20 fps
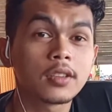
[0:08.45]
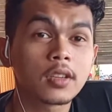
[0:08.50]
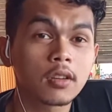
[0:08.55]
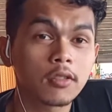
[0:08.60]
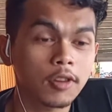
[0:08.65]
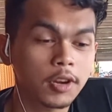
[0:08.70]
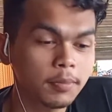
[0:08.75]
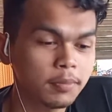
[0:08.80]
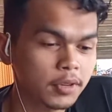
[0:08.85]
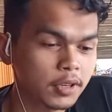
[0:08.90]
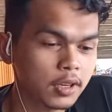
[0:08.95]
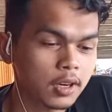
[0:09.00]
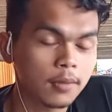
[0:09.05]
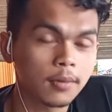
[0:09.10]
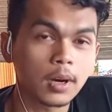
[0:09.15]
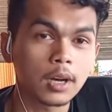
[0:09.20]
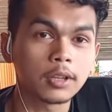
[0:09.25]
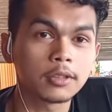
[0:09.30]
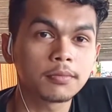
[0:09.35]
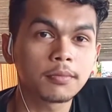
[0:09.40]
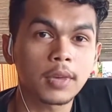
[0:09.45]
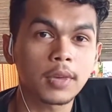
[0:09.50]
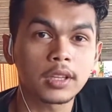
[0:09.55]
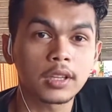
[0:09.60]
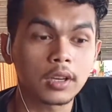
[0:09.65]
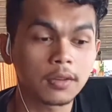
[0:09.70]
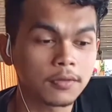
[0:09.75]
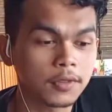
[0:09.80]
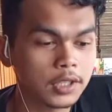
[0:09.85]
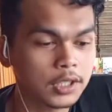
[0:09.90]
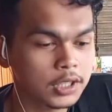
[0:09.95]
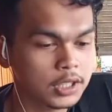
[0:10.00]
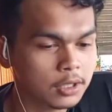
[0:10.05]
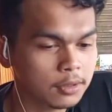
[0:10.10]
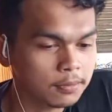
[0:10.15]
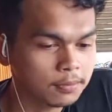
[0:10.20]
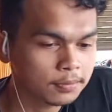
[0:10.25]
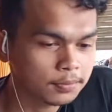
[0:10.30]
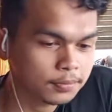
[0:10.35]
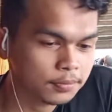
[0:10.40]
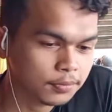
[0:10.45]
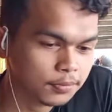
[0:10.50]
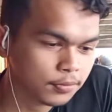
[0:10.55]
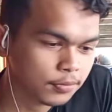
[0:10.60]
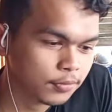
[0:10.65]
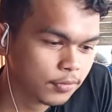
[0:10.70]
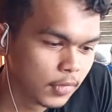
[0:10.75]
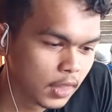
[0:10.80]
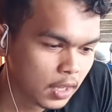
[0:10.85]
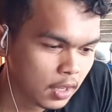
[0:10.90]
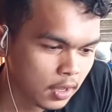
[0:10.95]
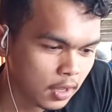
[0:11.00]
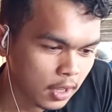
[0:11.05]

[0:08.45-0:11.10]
to read my script about betta fish.